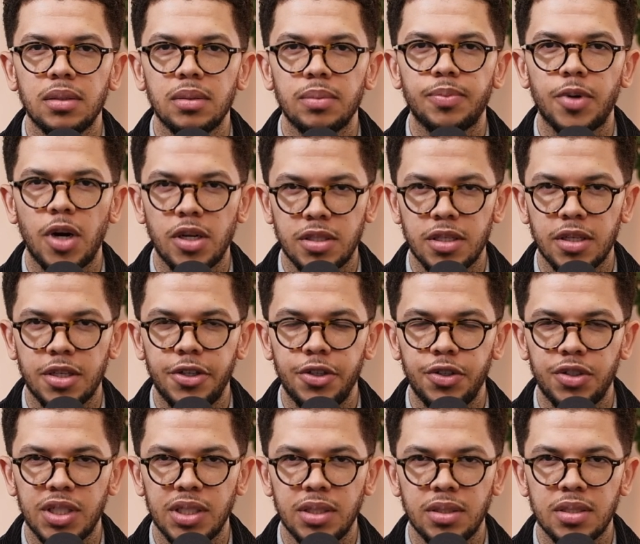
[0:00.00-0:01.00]

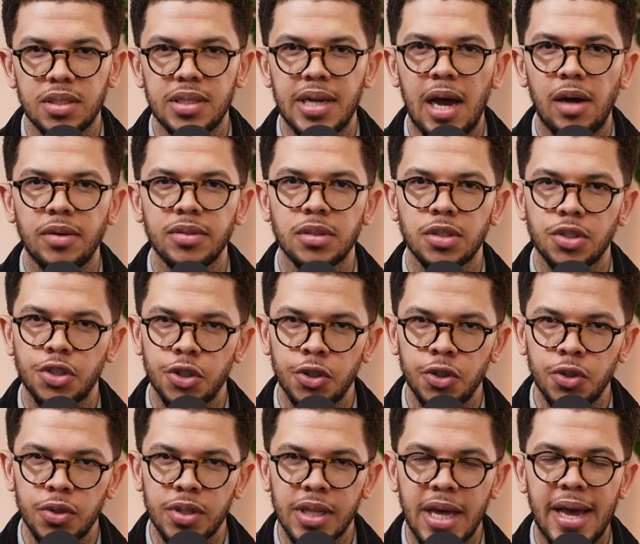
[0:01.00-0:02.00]
prosecutions. Now, it's
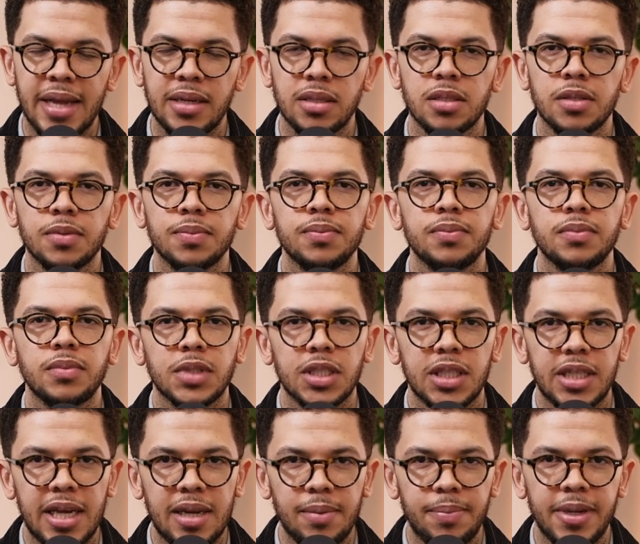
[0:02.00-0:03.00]
true that
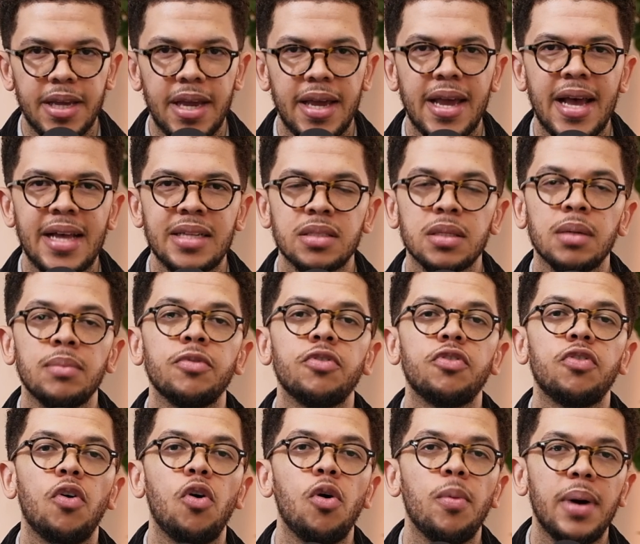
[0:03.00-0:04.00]
the NPA has some
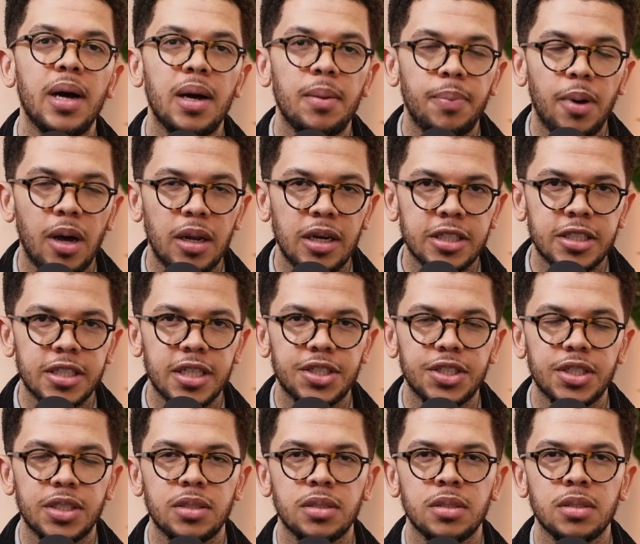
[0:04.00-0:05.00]
former
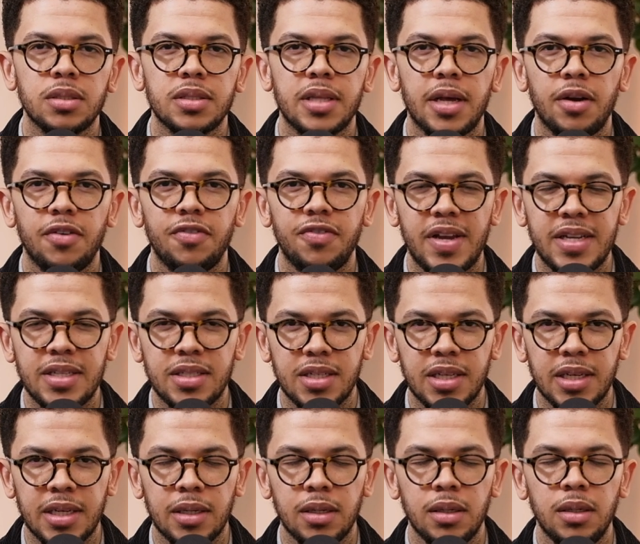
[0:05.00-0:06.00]
politicians that are
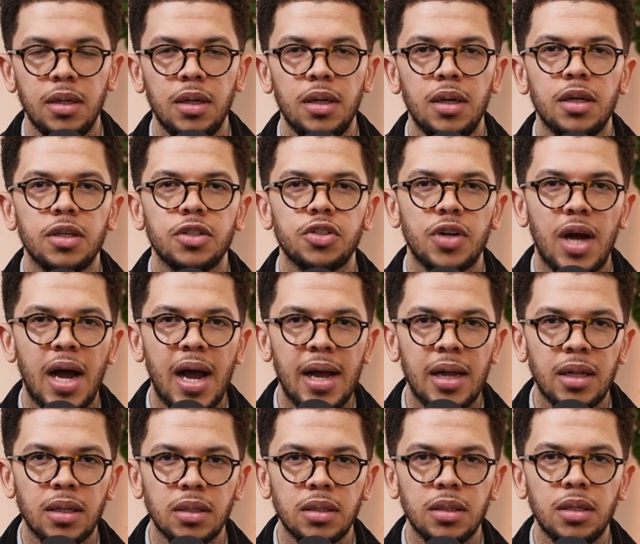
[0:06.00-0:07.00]
facing
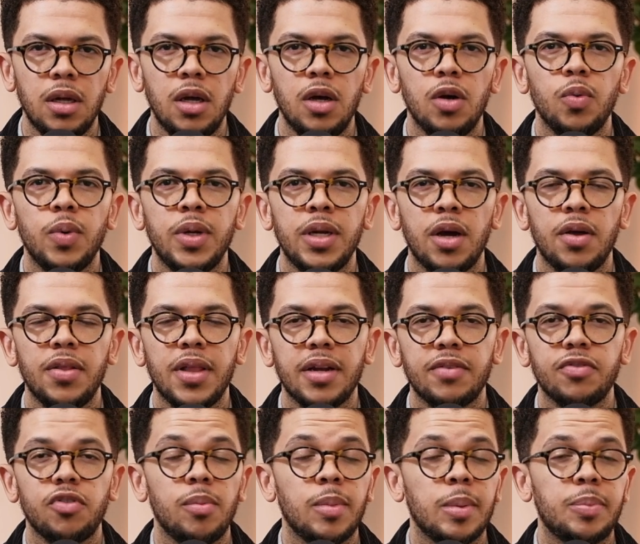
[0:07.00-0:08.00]
trial. We know that
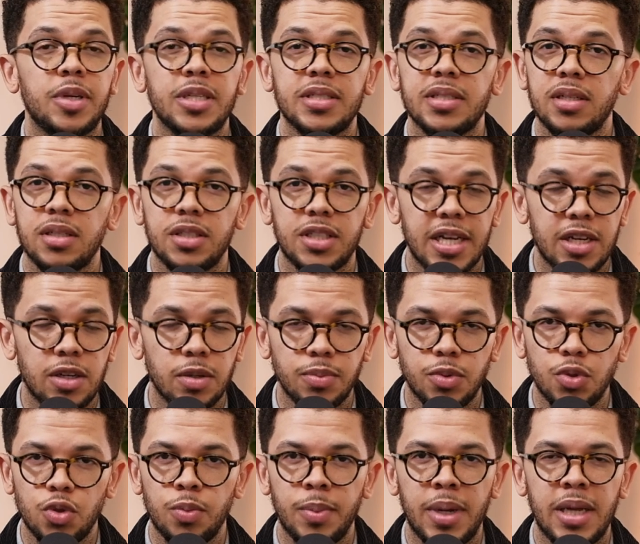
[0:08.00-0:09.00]
former President Jacob
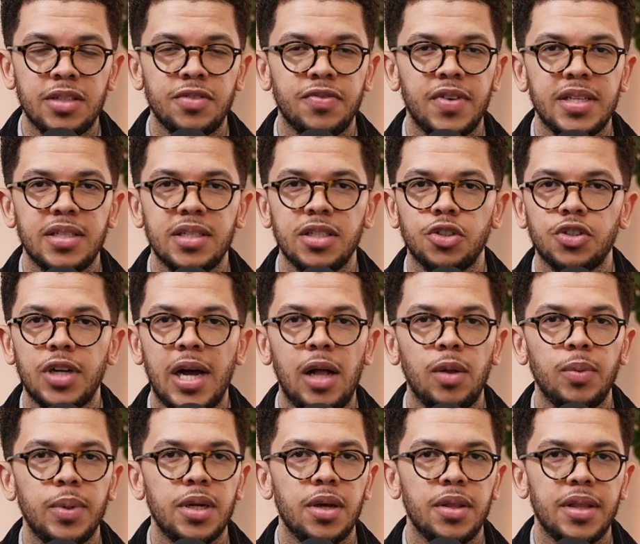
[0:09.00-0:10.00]
Zuma is facing trial.
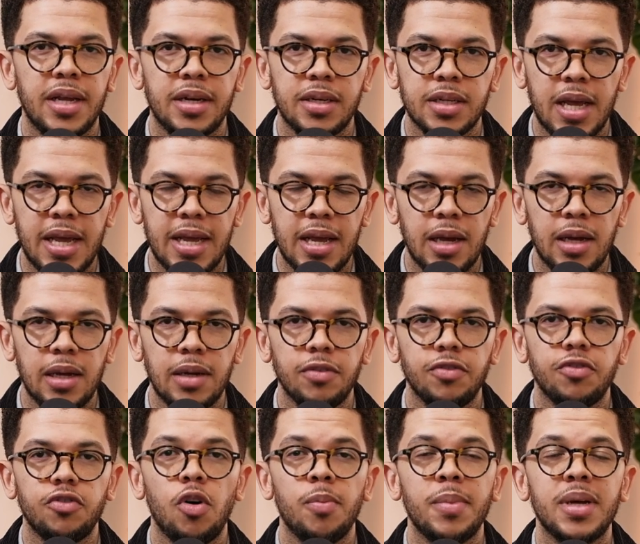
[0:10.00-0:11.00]
We know that
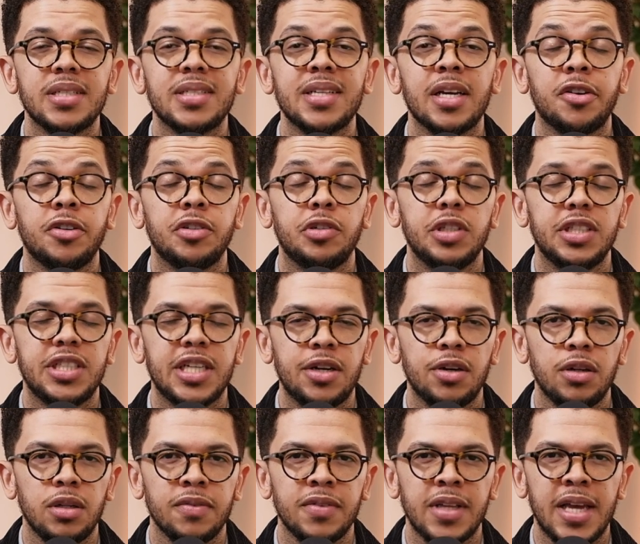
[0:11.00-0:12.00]
former Secretary
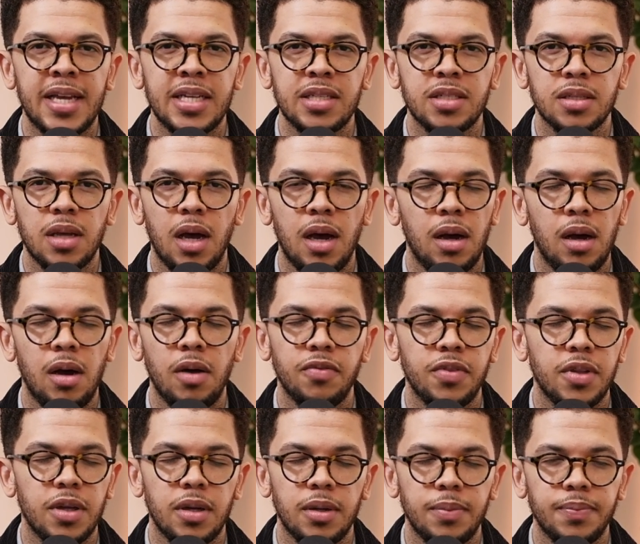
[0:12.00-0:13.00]
General of
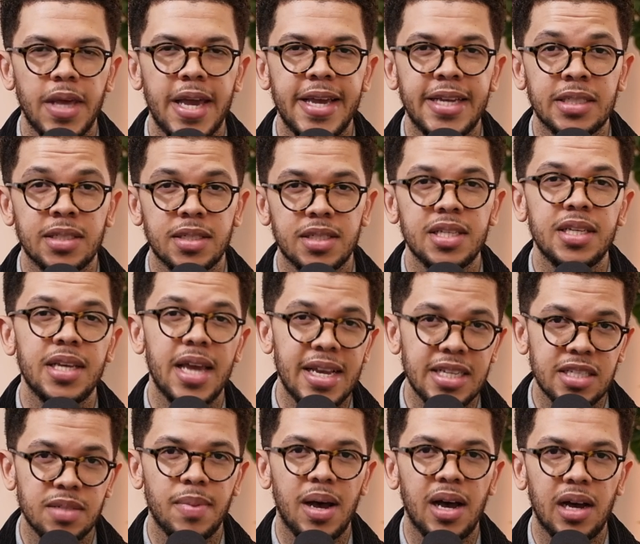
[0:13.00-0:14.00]
the ANC,
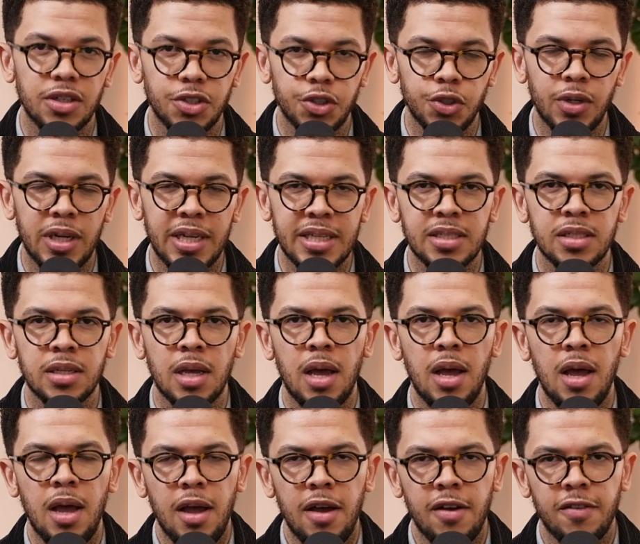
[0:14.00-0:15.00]
Ace Magashule, is
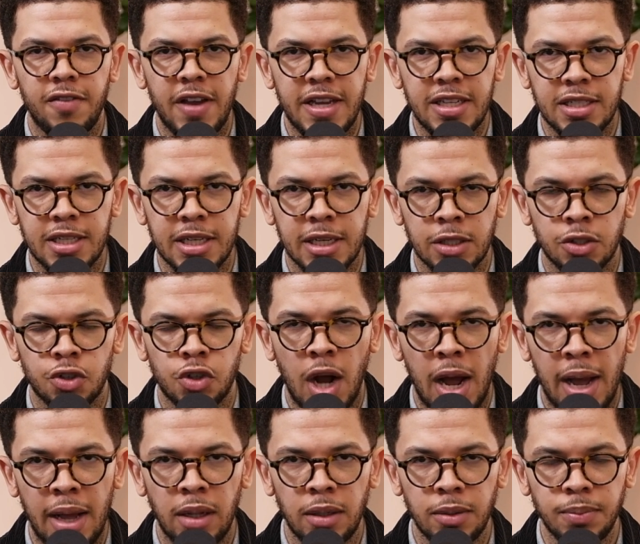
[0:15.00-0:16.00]
facing
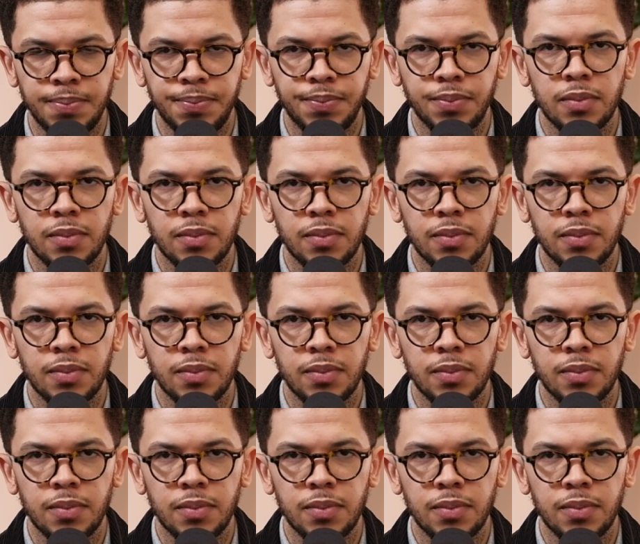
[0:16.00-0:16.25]
trial.